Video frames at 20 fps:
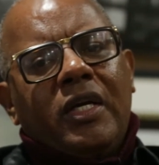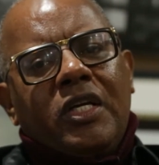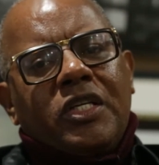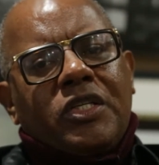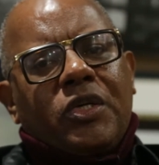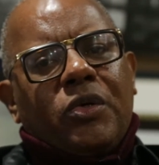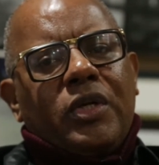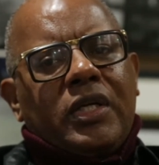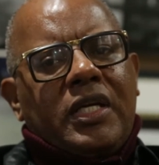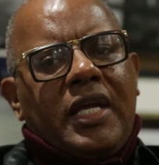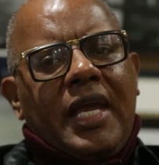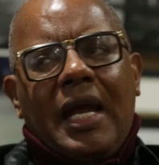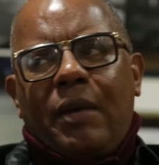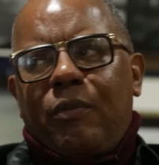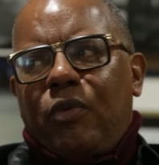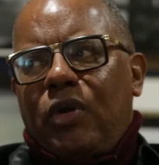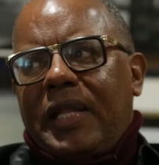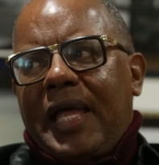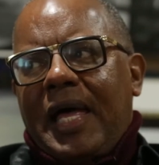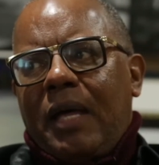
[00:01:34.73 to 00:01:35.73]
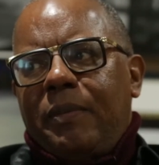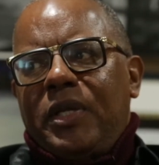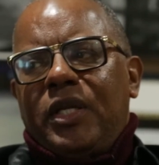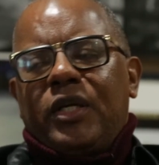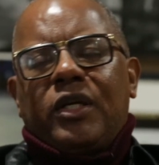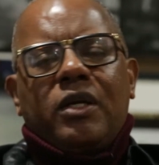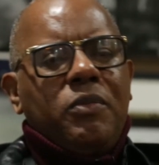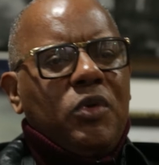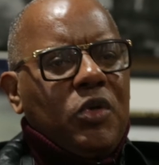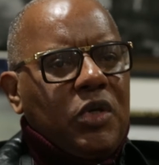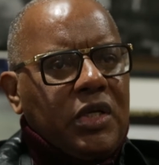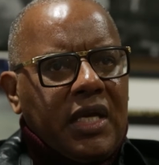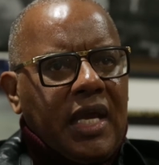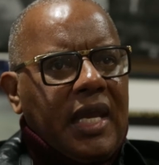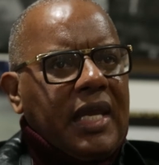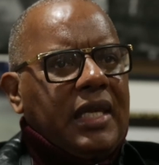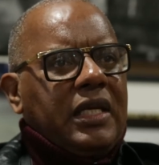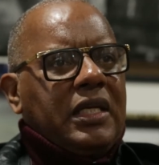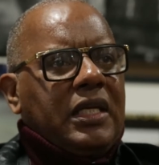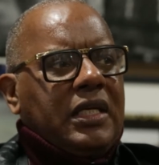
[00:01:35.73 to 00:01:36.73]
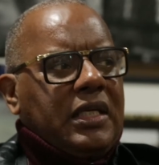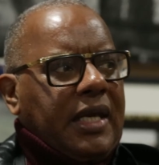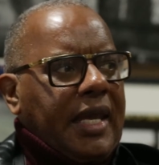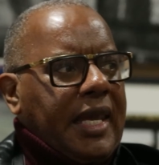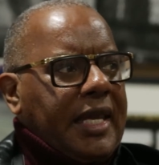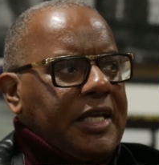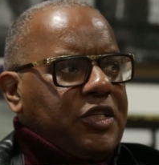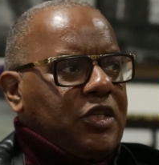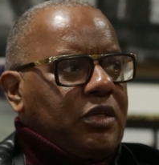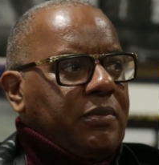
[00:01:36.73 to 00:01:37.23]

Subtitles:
So the camera allowed me to communicate and engage